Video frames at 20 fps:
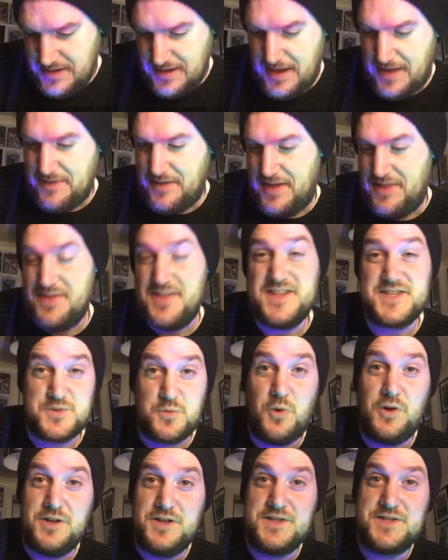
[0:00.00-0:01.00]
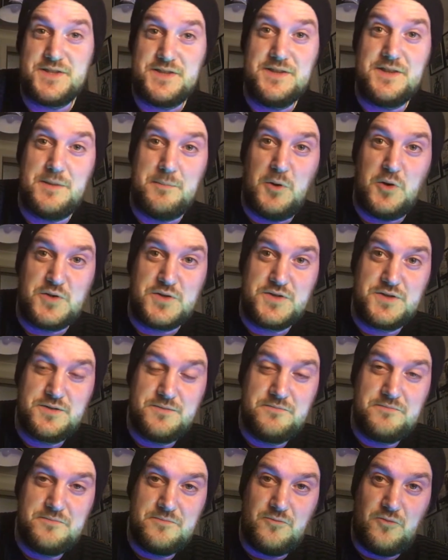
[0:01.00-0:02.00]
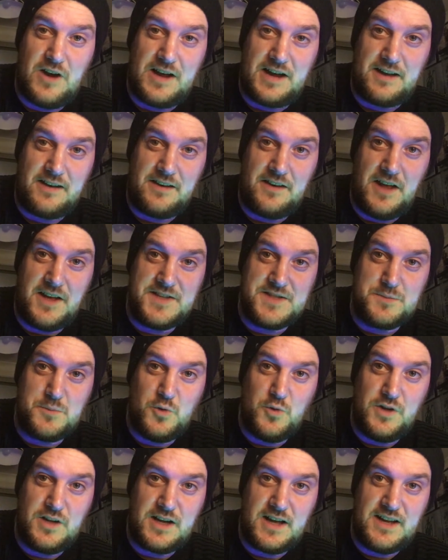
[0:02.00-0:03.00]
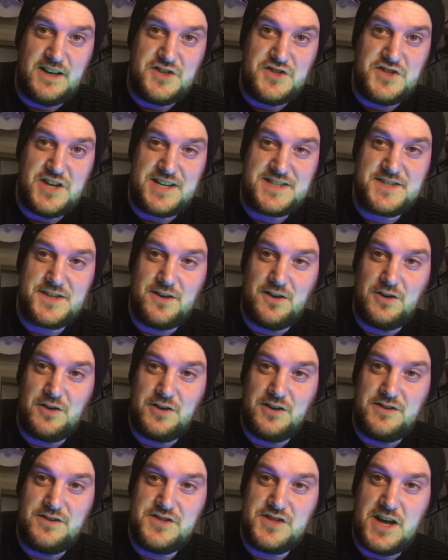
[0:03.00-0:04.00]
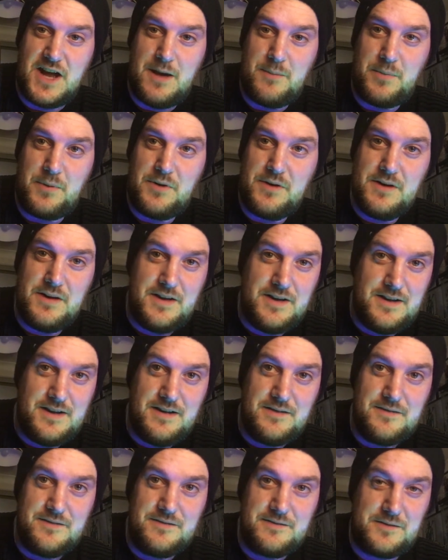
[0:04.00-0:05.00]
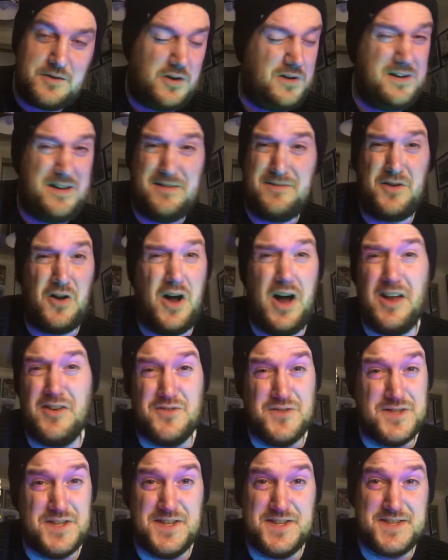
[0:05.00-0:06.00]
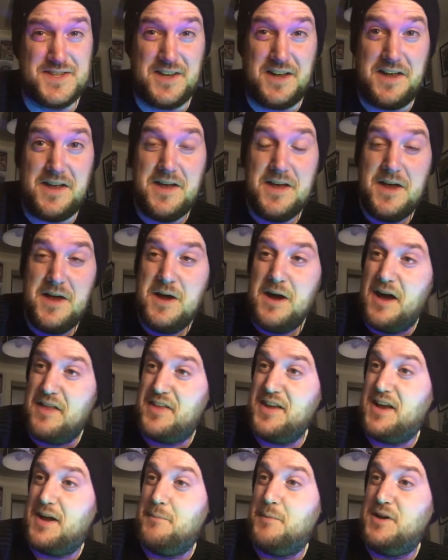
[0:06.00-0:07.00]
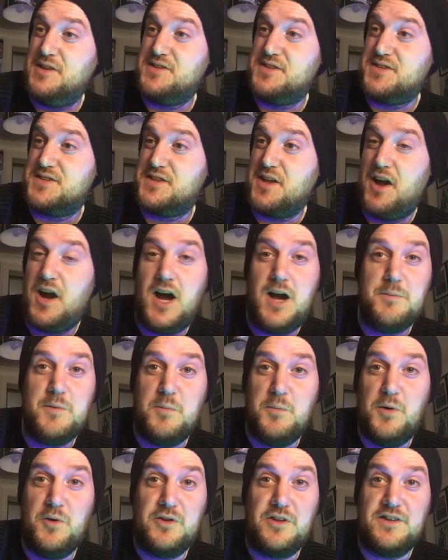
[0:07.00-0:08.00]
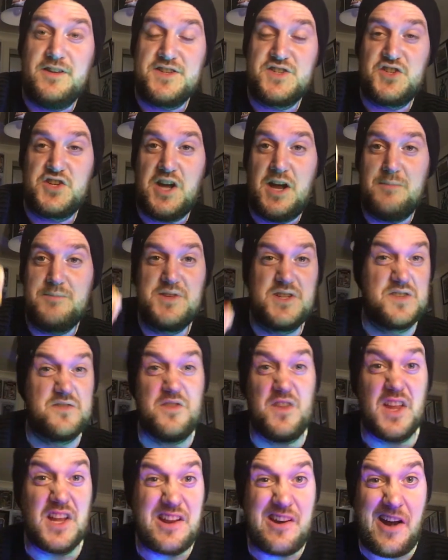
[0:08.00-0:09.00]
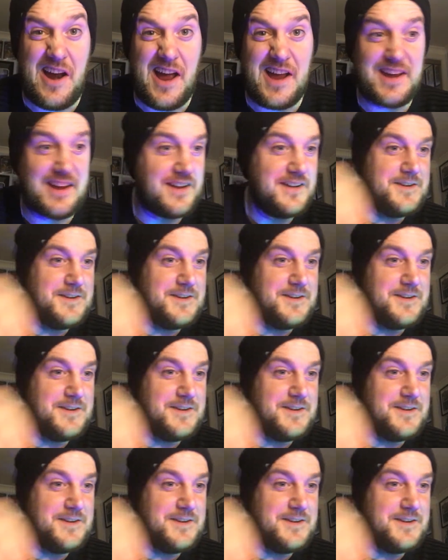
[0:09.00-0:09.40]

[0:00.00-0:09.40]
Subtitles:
And then this one is the most recognizable, the kind of jester looking chap. I've got hundreds of this guy. I think I might just start army building this chap just for the crack,